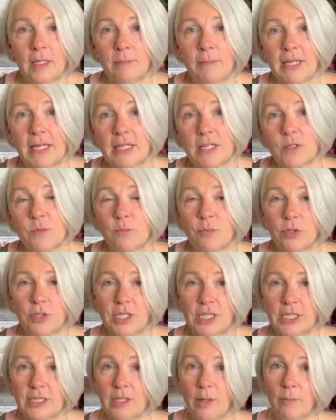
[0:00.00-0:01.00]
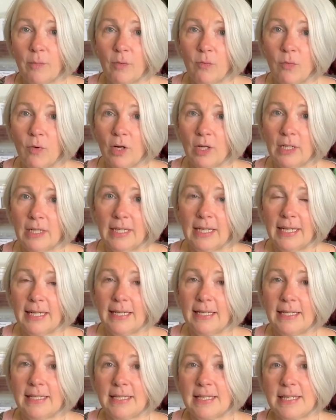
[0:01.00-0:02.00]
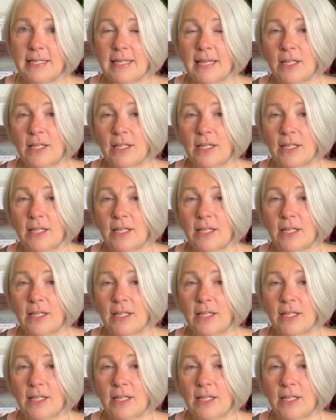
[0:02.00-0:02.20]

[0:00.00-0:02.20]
because project number 1 is